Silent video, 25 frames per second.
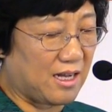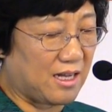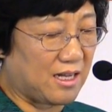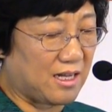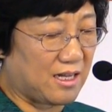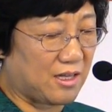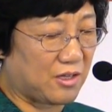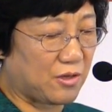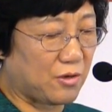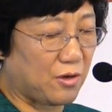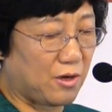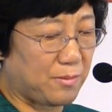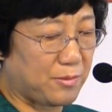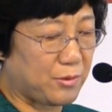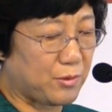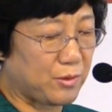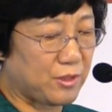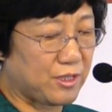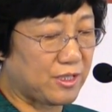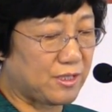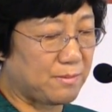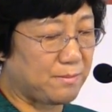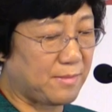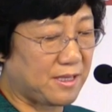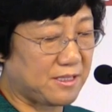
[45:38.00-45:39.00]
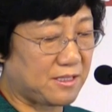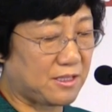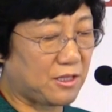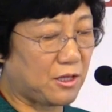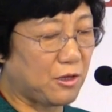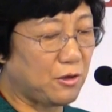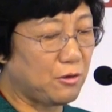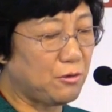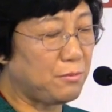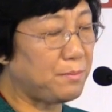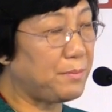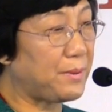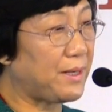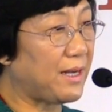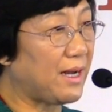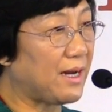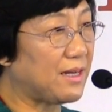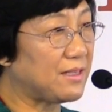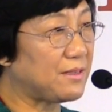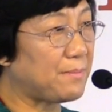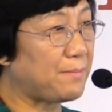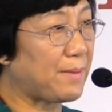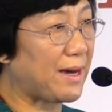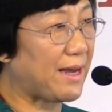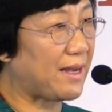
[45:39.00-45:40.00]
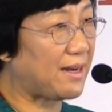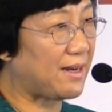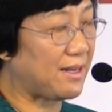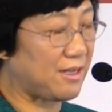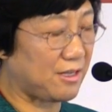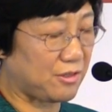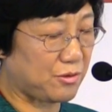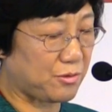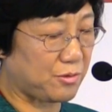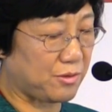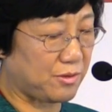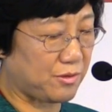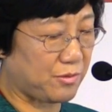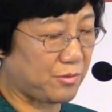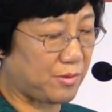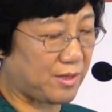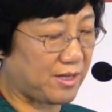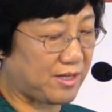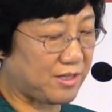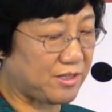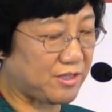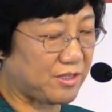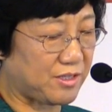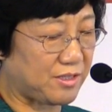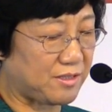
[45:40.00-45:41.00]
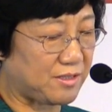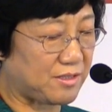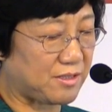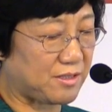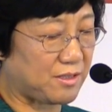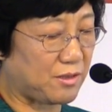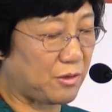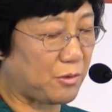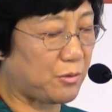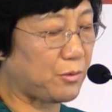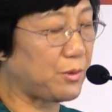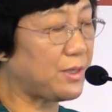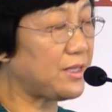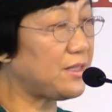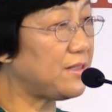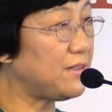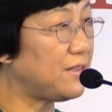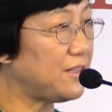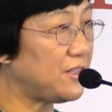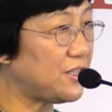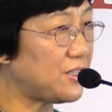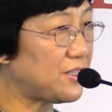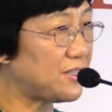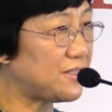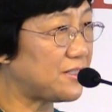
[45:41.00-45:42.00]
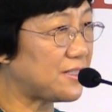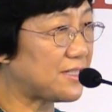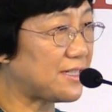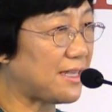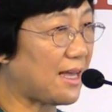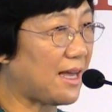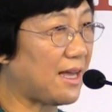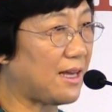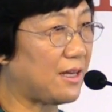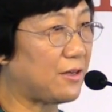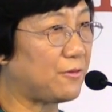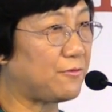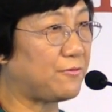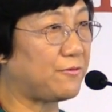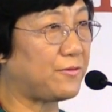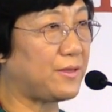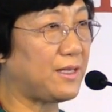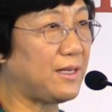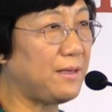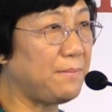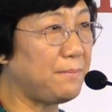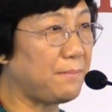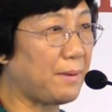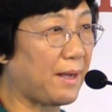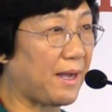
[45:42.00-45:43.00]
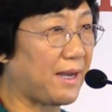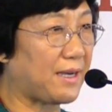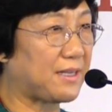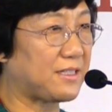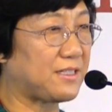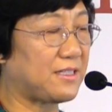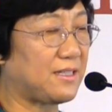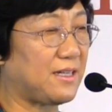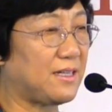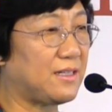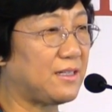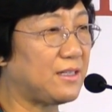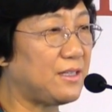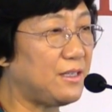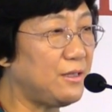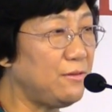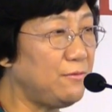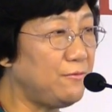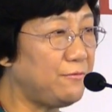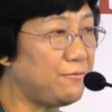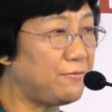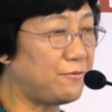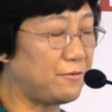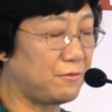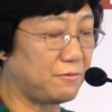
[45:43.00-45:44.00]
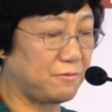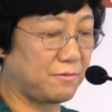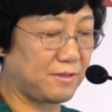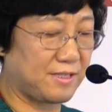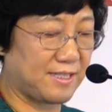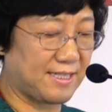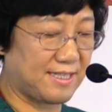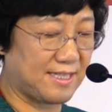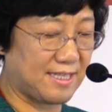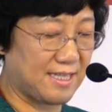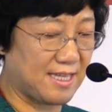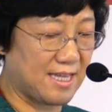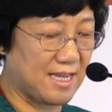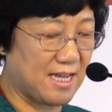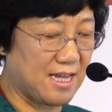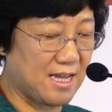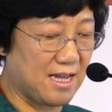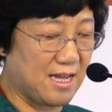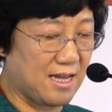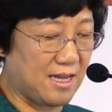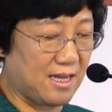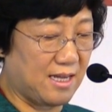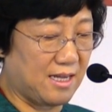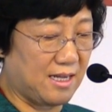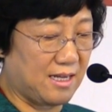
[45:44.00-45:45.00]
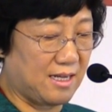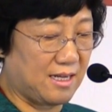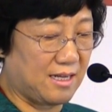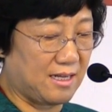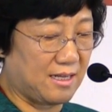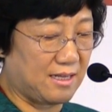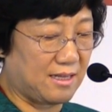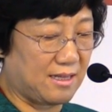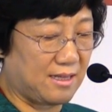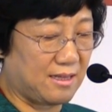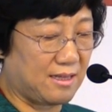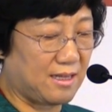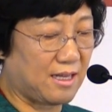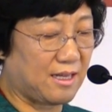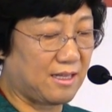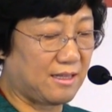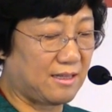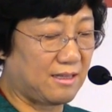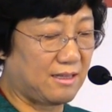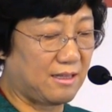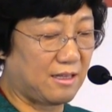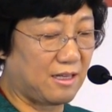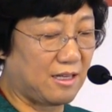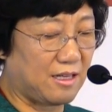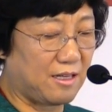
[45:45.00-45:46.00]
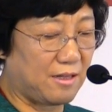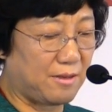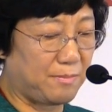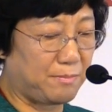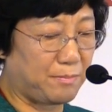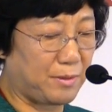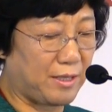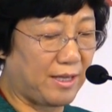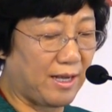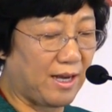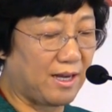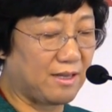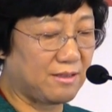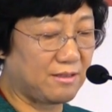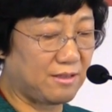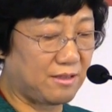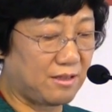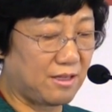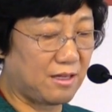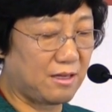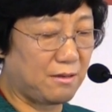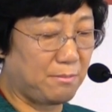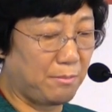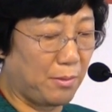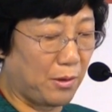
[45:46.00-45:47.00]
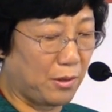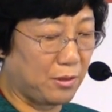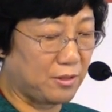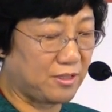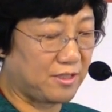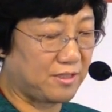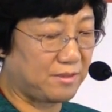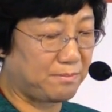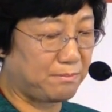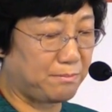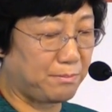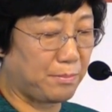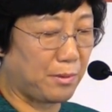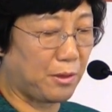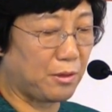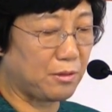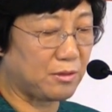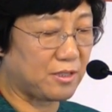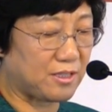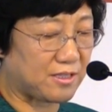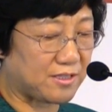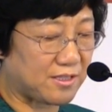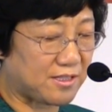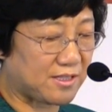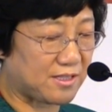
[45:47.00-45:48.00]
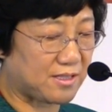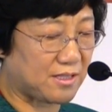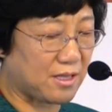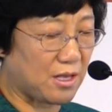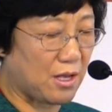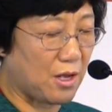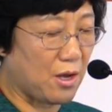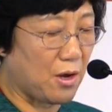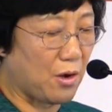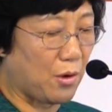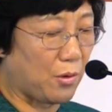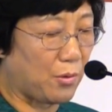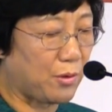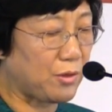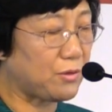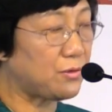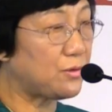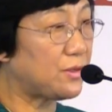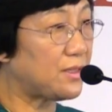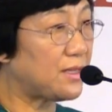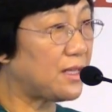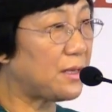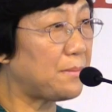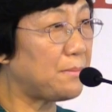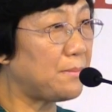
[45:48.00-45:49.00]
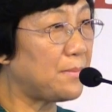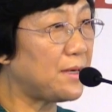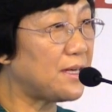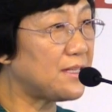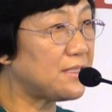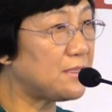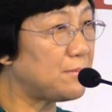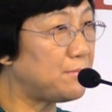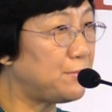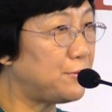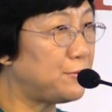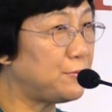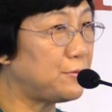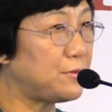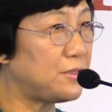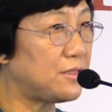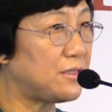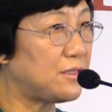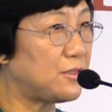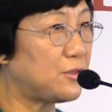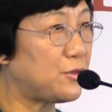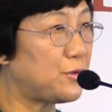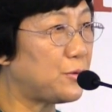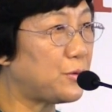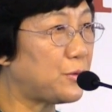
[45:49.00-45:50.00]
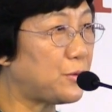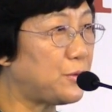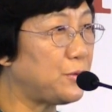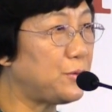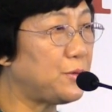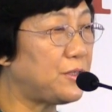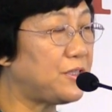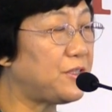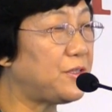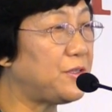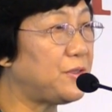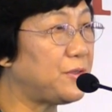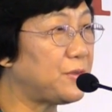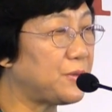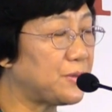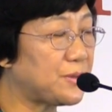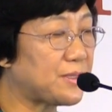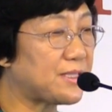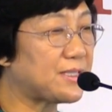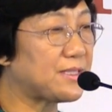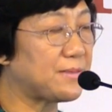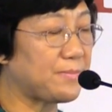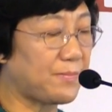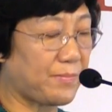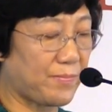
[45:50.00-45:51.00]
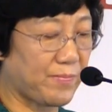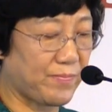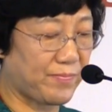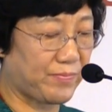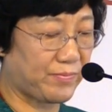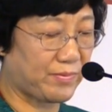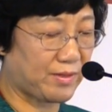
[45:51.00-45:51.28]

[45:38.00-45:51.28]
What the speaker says: cooperation must go beyond bilateral relations. Great nations have impact and influence that beyond their borders, which they must put to good use.